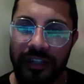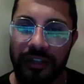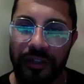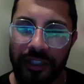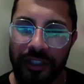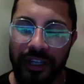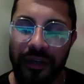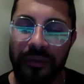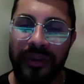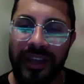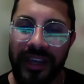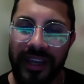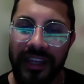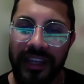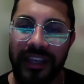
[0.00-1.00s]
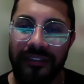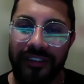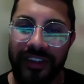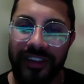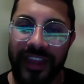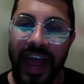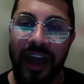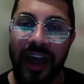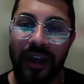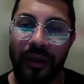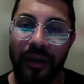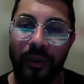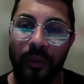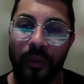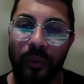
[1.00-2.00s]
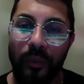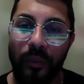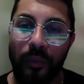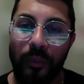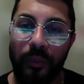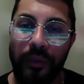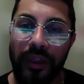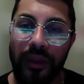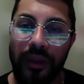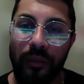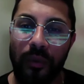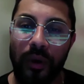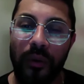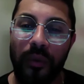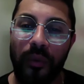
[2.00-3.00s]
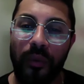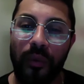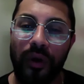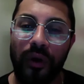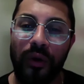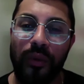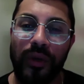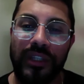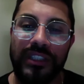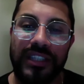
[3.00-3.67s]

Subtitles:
Julio. Given that, what's